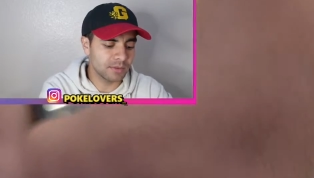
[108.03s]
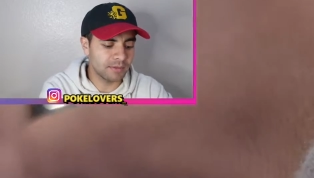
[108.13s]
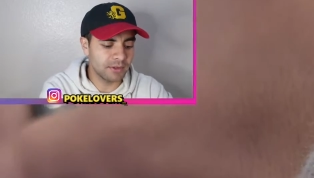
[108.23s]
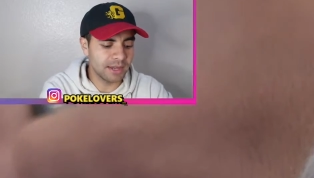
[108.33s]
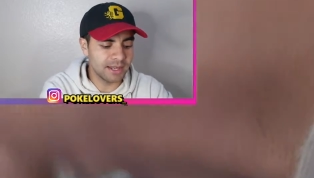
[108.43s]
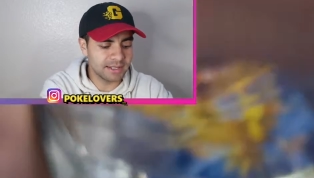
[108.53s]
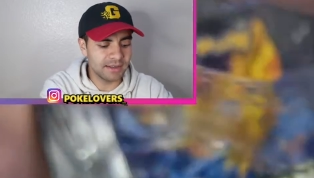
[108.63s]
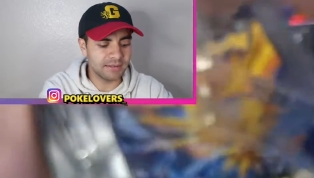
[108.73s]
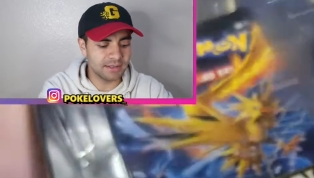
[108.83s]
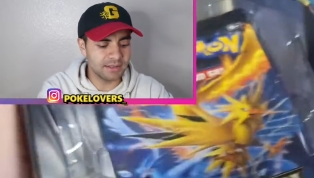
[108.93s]
If you guys
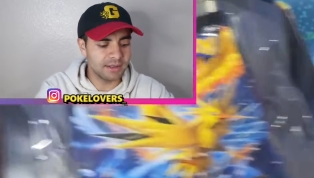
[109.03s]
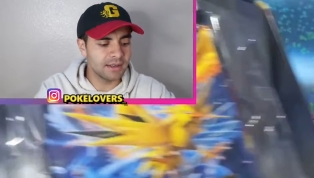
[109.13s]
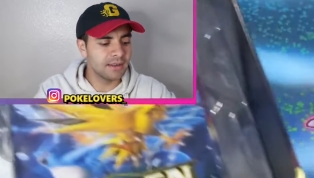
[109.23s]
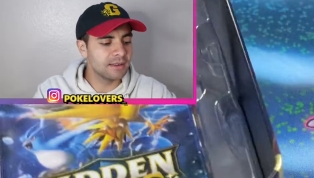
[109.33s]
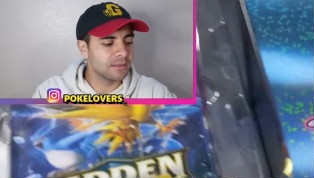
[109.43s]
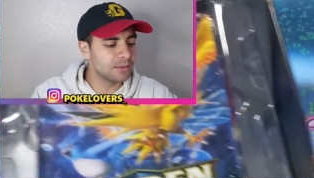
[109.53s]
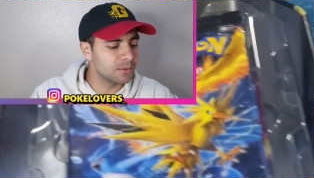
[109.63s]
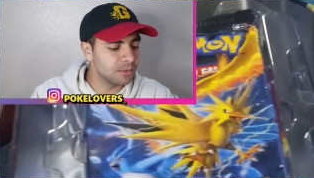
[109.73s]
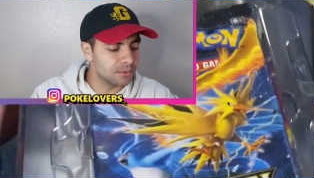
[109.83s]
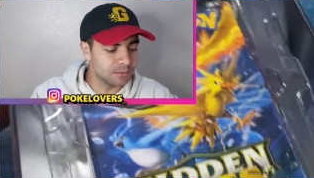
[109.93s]
haven't,
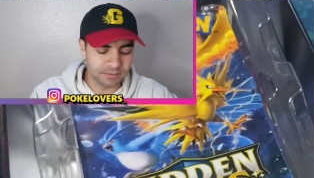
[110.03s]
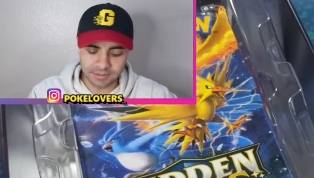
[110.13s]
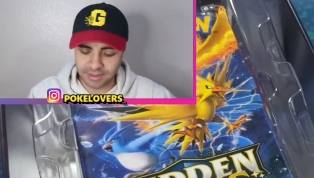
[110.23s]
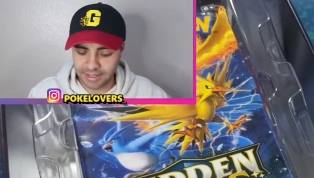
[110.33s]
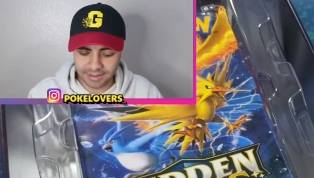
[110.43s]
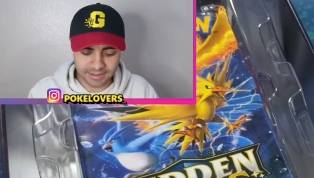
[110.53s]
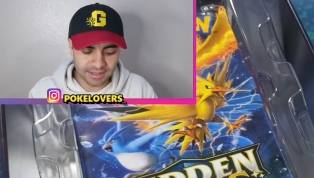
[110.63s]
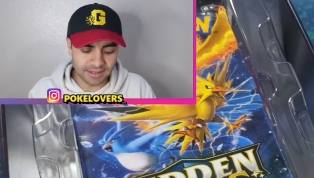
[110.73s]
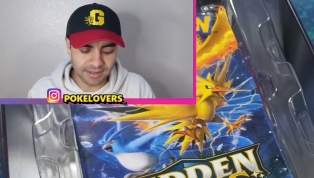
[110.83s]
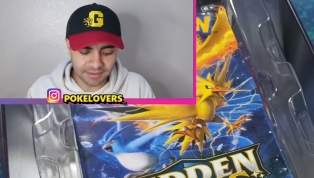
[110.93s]
ooh,
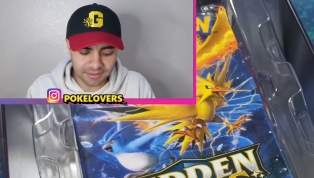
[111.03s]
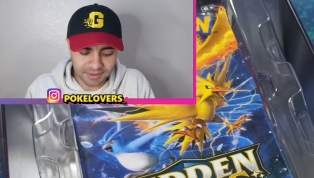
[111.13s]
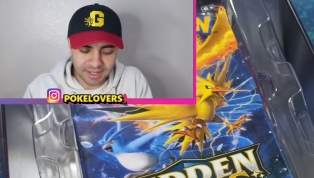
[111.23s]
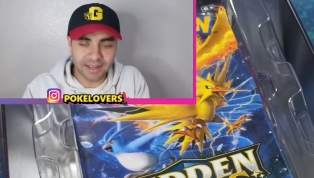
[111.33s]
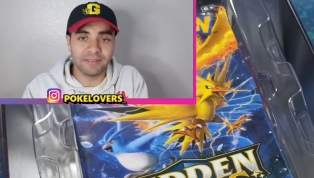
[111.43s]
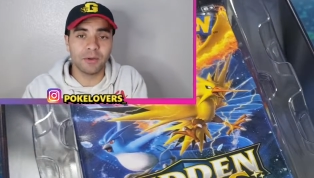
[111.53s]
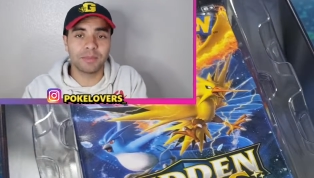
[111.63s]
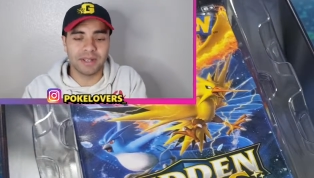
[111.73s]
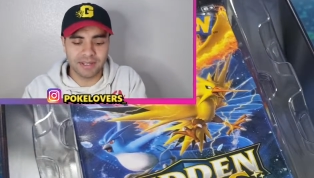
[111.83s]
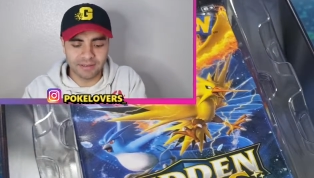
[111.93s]
nice. I don't even think I've opened